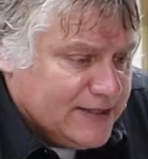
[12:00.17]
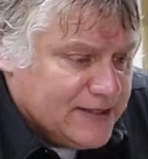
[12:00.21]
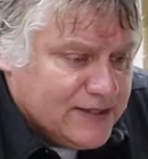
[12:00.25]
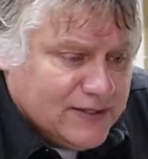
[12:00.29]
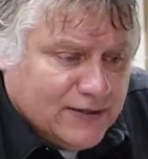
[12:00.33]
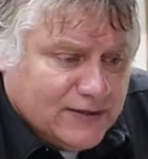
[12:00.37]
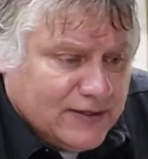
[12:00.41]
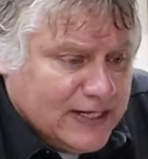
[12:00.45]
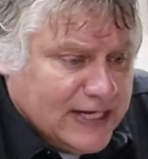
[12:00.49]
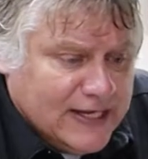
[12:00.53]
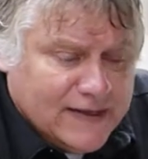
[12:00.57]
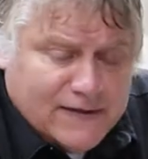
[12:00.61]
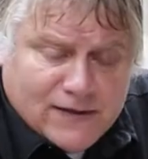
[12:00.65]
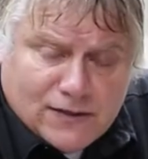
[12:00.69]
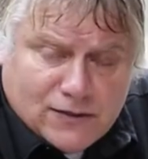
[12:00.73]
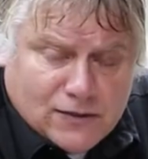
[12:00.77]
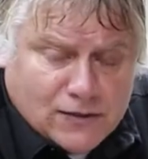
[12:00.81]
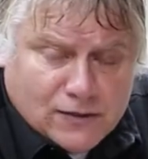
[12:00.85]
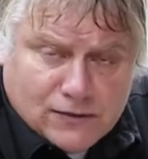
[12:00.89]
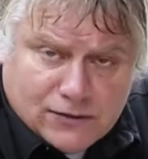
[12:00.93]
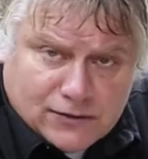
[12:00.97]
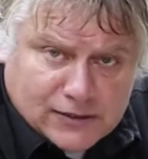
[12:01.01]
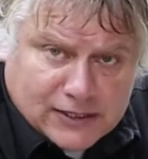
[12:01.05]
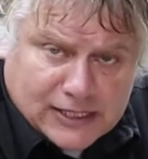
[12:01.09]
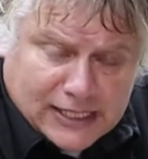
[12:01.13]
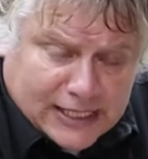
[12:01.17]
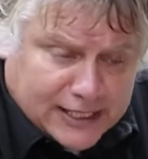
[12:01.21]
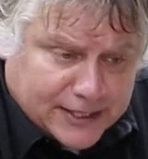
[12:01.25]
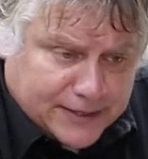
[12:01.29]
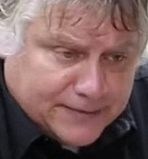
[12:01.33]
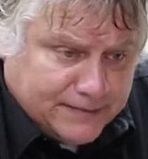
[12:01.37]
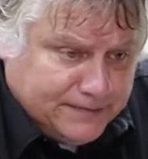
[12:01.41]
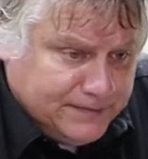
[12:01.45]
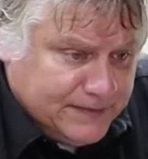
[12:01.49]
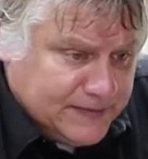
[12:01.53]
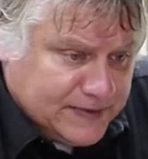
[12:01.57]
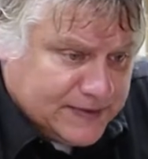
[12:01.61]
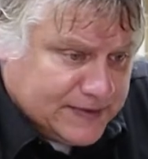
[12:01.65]
don't have the cooler on
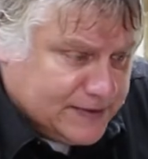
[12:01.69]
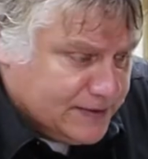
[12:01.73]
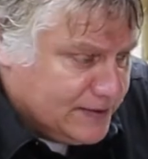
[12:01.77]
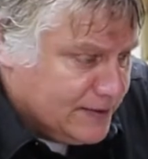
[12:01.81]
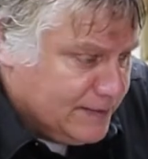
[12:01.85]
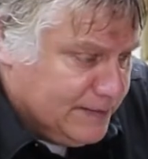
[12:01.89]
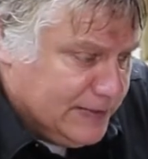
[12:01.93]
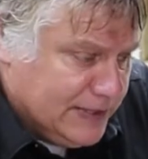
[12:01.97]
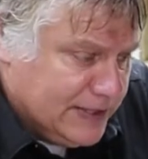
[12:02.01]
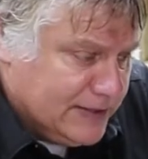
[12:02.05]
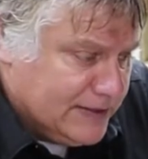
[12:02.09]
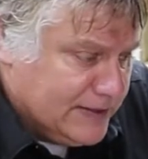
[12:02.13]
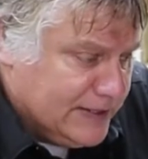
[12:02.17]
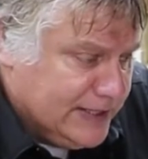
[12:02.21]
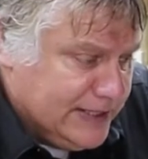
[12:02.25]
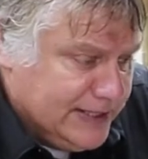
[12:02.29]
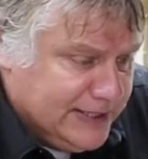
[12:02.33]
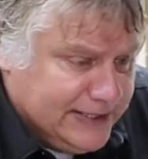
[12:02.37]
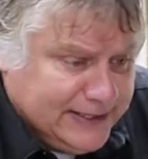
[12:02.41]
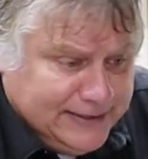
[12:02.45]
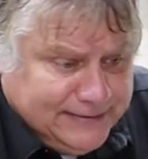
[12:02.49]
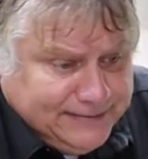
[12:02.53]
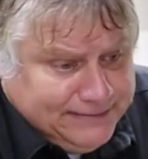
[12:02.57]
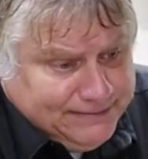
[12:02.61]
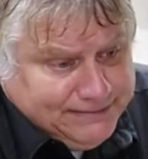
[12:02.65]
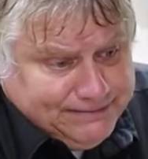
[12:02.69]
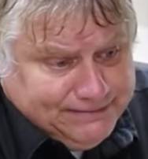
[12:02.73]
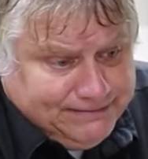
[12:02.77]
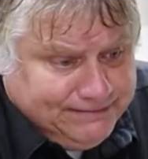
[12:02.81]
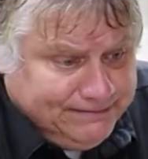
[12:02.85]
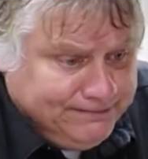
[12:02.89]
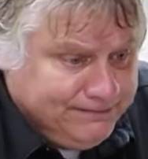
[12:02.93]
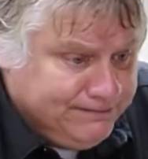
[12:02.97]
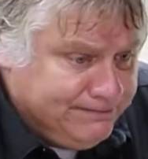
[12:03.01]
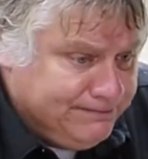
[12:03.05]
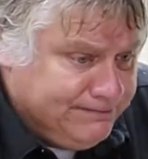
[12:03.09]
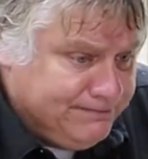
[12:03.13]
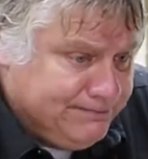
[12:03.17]
them, so apparently it didn't
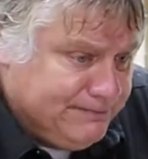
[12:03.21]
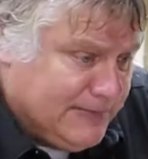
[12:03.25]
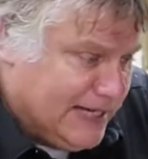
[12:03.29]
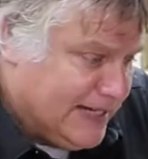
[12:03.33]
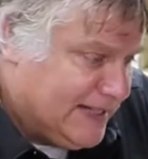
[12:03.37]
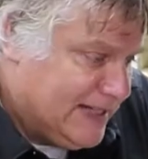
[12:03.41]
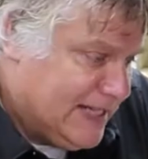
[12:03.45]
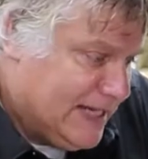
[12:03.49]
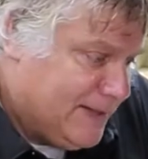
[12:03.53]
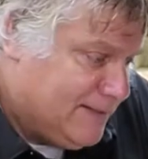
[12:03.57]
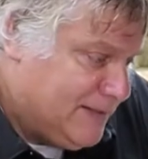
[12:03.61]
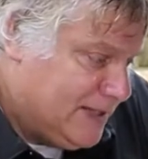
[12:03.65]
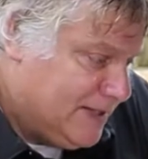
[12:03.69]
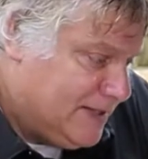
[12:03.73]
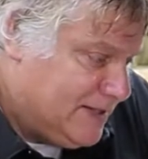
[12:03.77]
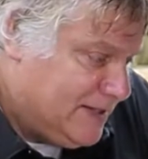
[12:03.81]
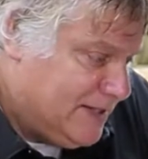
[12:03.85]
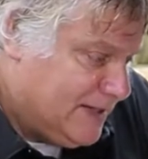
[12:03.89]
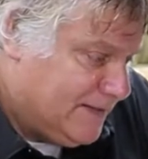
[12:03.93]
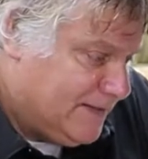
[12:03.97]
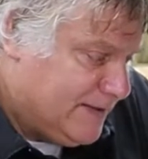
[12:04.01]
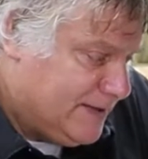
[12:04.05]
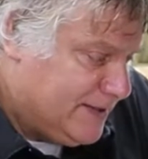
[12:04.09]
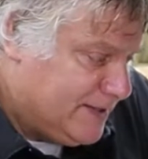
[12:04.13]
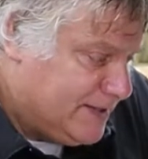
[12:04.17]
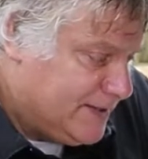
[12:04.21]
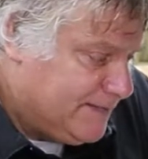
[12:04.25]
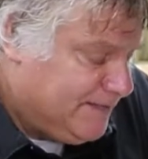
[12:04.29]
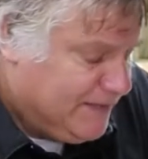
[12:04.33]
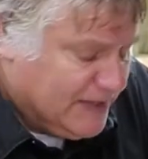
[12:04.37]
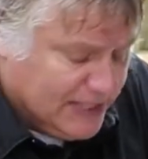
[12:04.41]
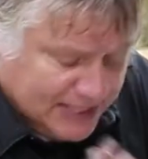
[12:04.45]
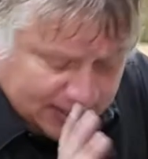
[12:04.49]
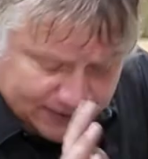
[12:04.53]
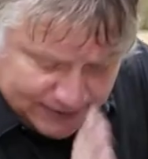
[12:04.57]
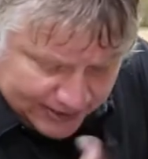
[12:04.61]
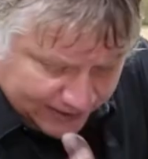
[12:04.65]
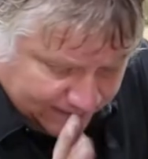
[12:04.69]
make that much difference.
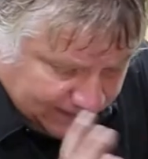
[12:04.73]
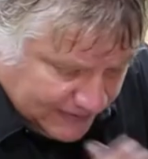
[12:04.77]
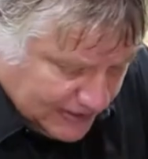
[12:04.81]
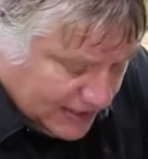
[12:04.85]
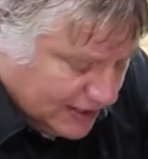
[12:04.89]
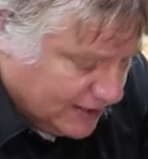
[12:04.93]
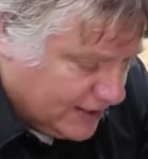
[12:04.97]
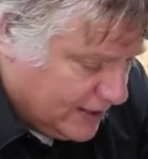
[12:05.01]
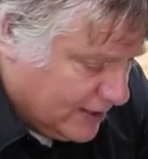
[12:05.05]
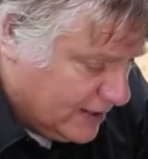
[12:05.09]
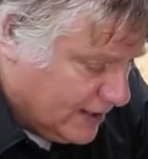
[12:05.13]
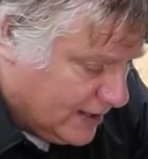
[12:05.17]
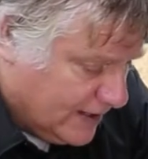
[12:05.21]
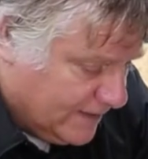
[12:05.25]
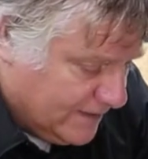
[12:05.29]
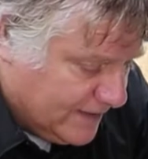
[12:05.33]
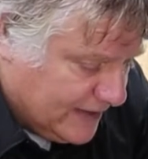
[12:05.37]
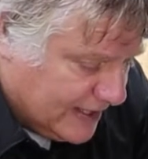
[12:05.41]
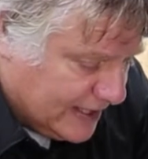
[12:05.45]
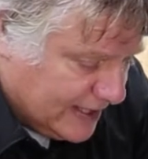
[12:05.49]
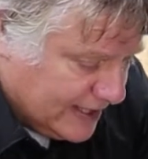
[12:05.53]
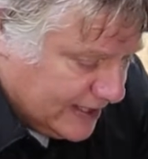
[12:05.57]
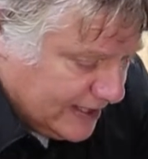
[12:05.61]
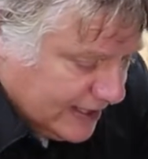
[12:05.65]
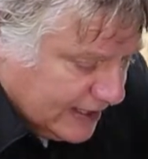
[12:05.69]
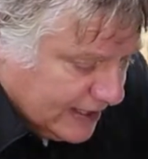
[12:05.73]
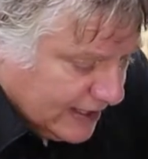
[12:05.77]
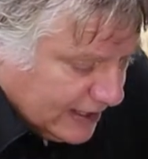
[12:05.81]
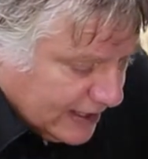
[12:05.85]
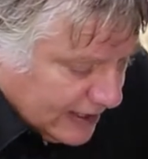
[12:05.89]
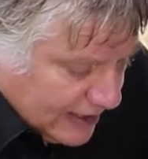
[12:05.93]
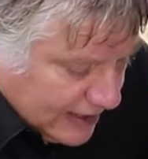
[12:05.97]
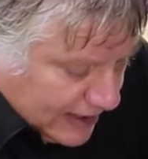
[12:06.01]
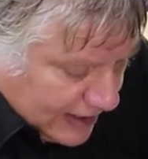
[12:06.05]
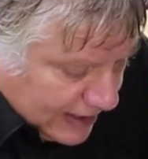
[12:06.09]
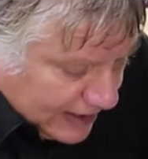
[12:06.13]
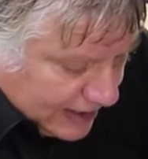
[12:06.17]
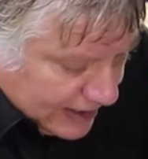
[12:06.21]
Anyway, I'll get off that.
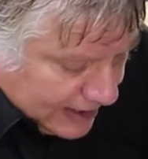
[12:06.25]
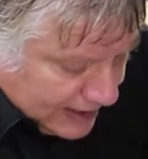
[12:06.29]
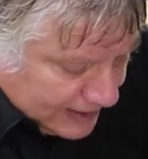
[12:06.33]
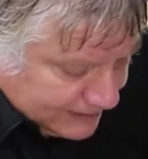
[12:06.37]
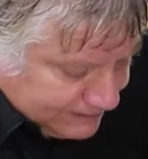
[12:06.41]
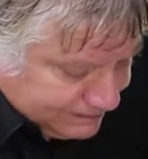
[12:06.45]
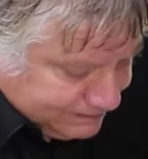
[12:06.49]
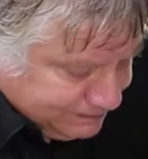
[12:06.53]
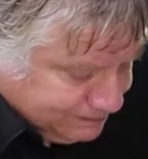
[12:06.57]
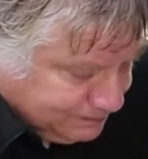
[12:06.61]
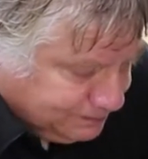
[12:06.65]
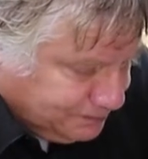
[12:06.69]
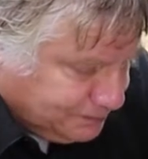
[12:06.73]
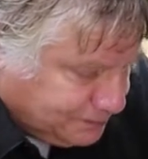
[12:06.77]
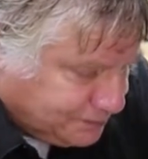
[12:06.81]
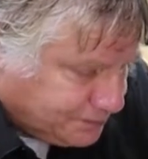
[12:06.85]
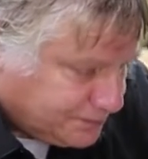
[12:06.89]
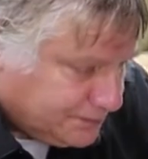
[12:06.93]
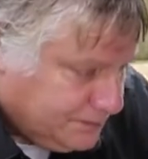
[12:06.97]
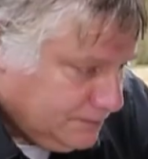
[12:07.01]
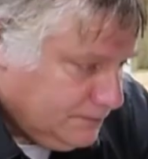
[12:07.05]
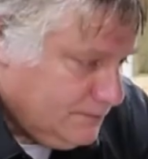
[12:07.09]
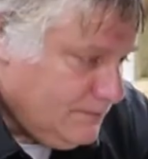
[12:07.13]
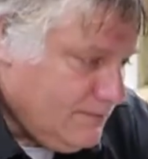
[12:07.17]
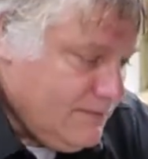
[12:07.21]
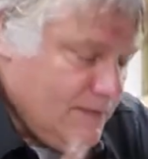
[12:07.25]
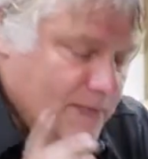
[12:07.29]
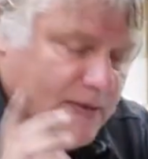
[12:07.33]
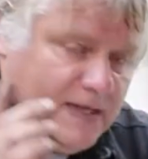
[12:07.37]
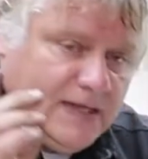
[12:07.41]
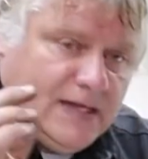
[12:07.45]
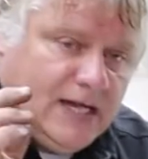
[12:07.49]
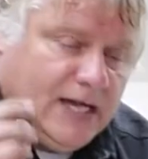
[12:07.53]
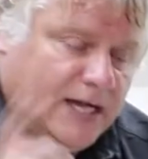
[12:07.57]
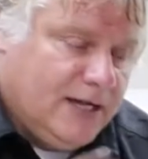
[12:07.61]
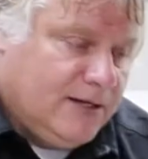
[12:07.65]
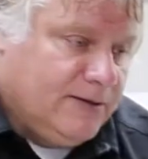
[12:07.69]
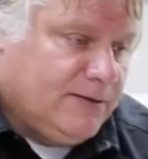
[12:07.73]

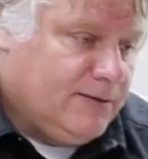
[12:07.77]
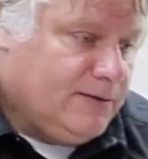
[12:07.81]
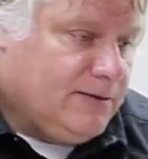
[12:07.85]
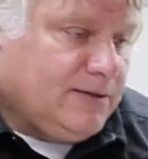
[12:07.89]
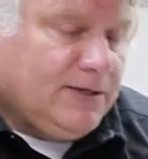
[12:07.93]
I'll